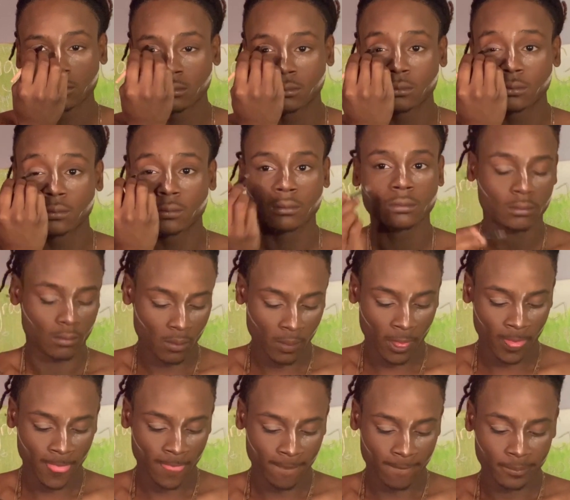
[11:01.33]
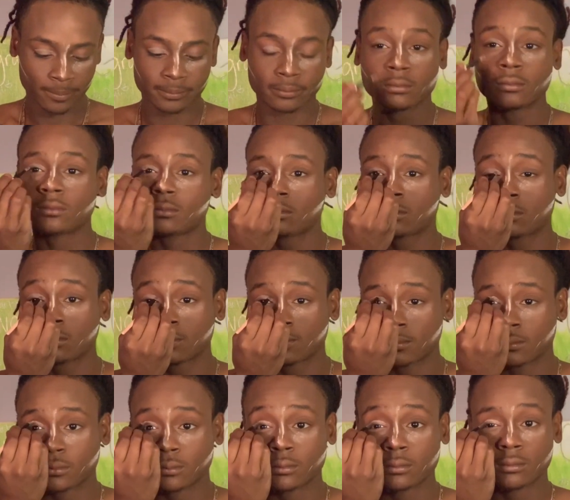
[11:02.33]

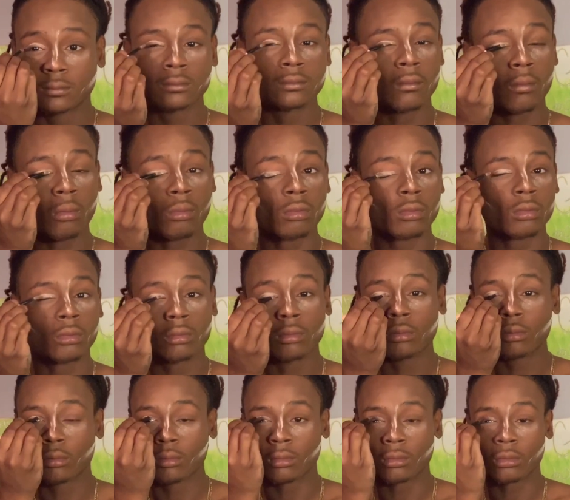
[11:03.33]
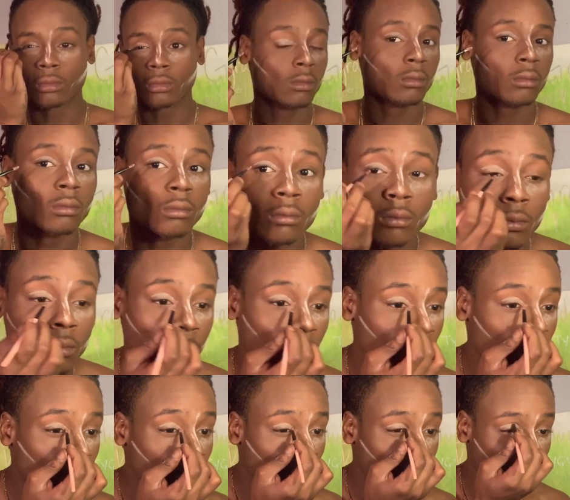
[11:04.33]

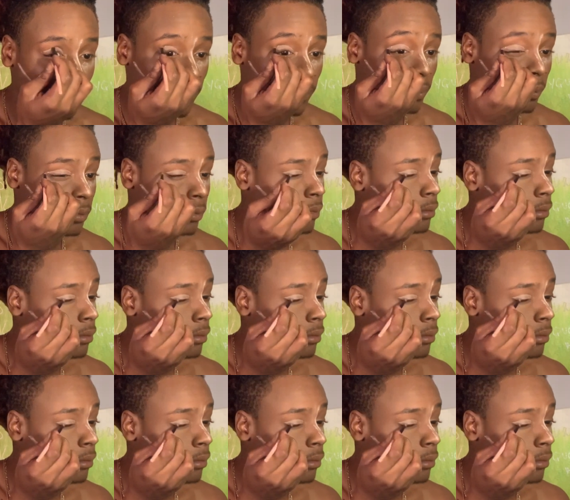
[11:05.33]
(no one is talking)